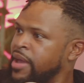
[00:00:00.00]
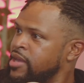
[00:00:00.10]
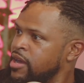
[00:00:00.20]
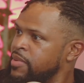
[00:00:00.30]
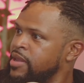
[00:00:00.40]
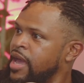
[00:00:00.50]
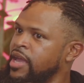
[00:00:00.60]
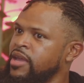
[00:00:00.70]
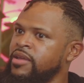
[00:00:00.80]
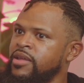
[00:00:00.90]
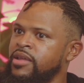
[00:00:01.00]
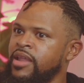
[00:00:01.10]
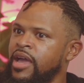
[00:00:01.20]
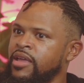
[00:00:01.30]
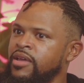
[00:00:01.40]
up
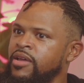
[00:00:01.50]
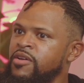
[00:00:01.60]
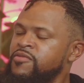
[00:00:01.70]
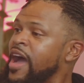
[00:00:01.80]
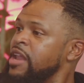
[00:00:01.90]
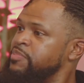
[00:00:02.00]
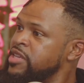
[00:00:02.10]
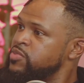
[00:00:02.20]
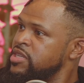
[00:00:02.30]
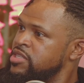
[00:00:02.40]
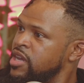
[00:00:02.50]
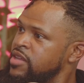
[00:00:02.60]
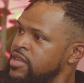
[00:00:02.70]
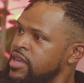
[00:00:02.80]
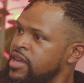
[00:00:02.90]
and find peace with each
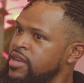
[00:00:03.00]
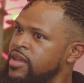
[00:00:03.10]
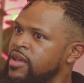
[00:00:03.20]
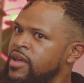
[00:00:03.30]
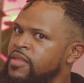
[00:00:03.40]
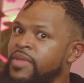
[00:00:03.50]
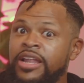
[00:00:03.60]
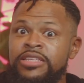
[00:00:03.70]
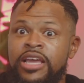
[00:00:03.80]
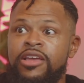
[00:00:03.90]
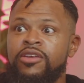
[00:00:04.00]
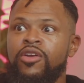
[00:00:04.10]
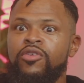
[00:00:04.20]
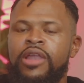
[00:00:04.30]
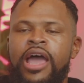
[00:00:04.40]
other again. That is a
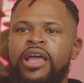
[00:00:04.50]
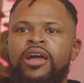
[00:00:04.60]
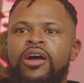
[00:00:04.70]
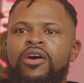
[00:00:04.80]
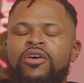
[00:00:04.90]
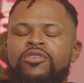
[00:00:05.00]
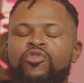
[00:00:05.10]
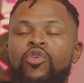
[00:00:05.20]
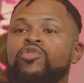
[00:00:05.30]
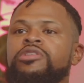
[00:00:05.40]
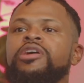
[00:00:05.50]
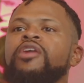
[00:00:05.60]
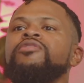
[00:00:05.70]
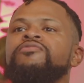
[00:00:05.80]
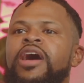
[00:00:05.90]
like grossly
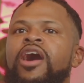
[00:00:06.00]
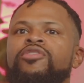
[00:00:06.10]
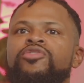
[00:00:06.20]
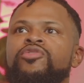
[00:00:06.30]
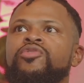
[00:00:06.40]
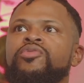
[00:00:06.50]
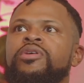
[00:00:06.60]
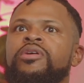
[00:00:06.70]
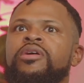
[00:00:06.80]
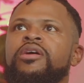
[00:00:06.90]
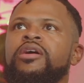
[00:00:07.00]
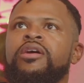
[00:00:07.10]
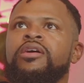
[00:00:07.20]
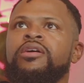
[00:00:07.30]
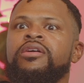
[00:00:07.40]
undervalued
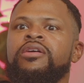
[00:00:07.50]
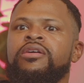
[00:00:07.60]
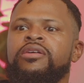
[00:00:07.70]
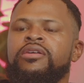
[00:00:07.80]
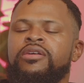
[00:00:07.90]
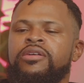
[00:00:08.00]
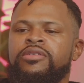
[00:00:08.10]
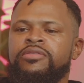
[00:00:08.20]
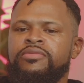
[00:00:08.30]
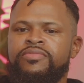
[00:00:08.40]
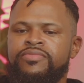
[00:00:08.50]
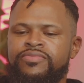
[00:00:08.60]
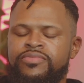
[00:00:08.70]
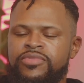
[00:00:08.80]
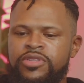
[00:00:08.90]
I
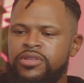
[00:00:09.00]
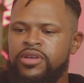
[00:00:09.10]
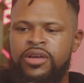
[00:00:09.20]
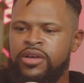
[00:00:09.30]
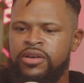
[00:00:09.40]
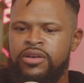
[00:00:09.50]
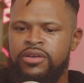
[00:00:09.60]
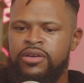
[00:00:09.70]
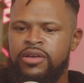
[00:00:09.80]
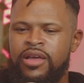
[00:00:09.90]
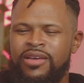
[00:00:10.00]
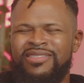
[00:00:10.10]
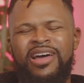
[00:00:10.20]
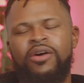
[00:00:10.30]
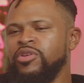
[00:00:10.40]

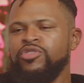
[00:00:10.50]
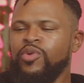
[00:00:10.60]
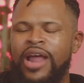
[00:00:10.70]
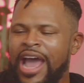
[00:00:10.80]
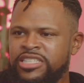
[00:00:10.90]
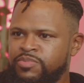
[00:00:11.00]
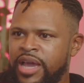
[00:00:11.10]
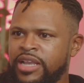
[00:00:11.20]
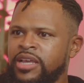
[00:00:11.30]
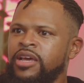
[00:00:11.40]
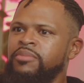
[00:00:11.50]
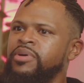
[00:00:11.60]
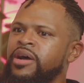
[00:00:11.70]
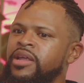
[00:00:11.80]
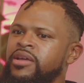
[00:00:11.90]
don't want to use the word aspect,
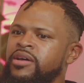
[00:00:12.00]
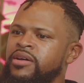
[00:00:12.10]
but